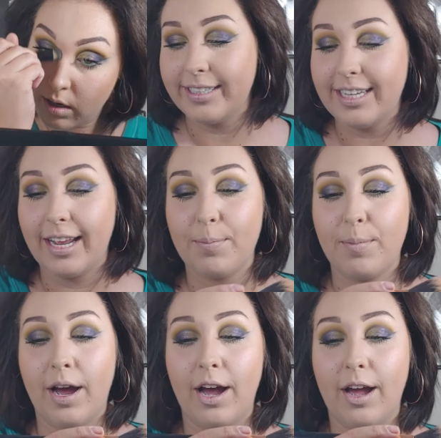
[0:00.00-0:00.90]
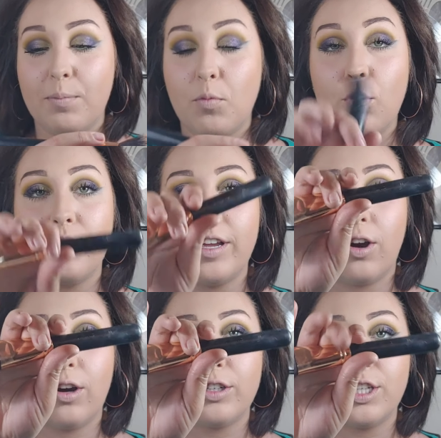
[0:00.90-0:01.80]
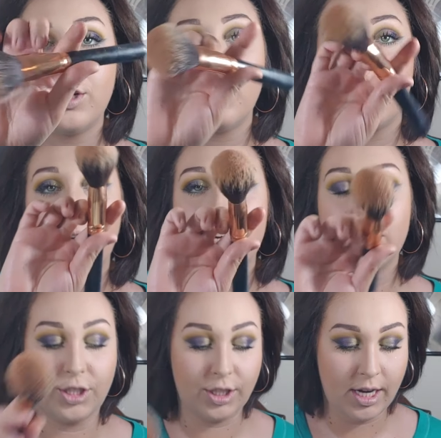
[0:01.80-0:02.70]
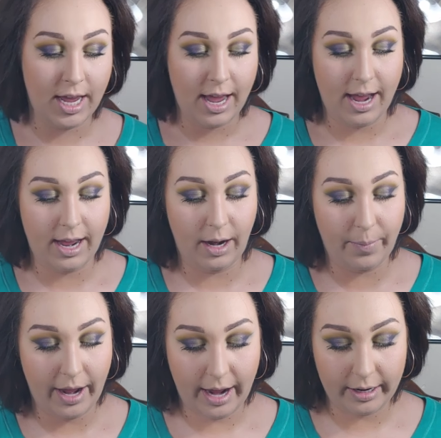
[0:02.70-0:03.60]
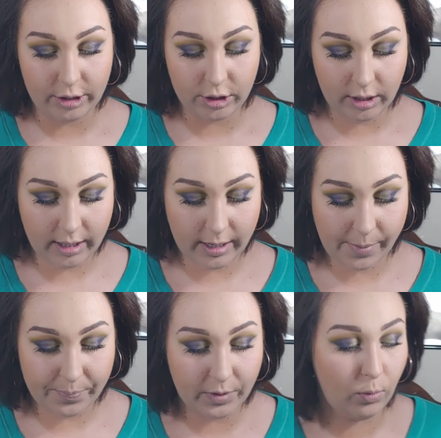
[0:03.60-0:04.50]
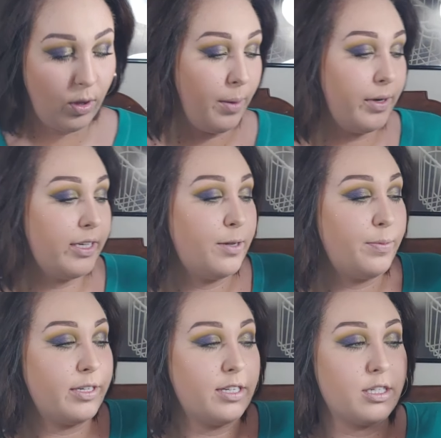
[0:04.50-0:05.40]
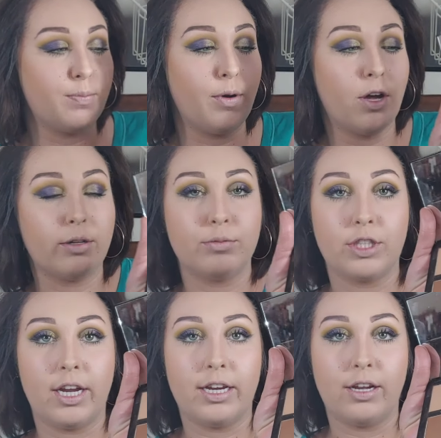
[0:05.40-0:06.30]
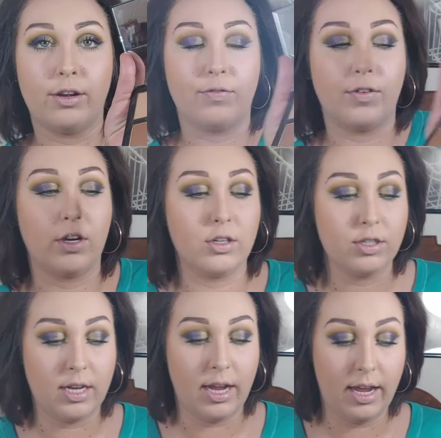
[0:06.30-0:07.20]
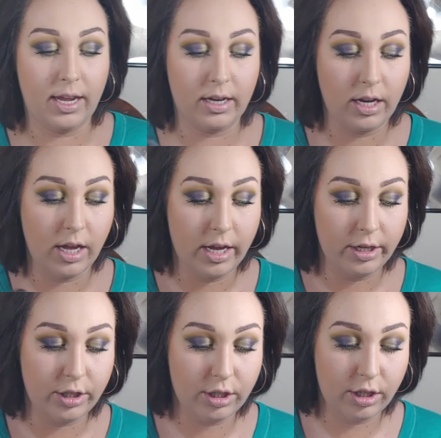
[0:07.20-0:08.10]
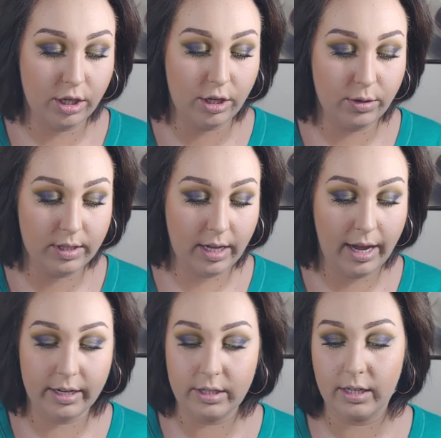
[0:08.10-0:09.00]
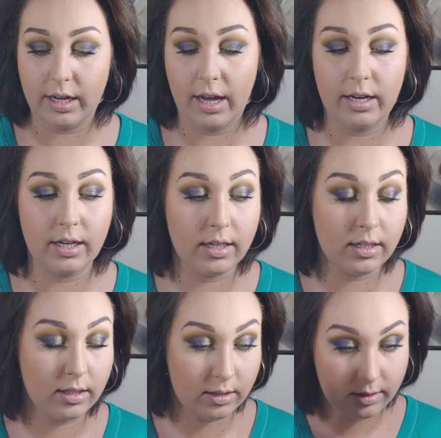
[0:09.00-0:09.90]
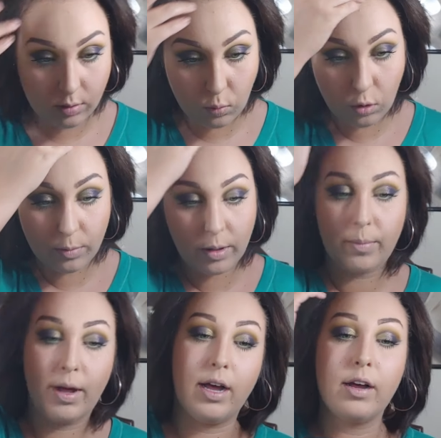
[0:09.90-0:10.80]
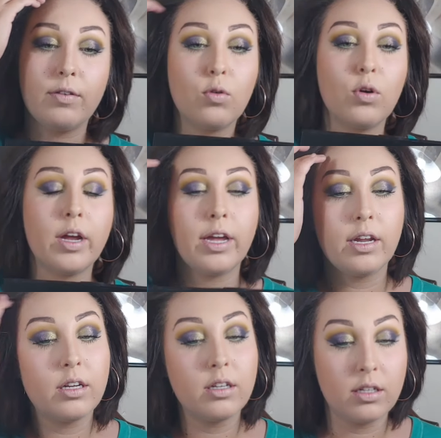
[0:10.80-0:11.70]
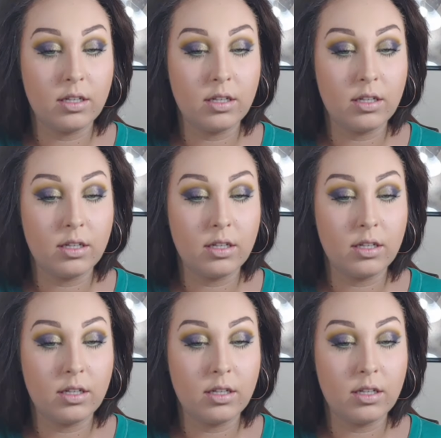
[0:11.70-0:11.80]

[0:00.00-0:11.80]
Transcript: I take my Morphe R2 brush, and I'm gonna dip into this bottom shade here first, and just use that to kind of warm up my forehead.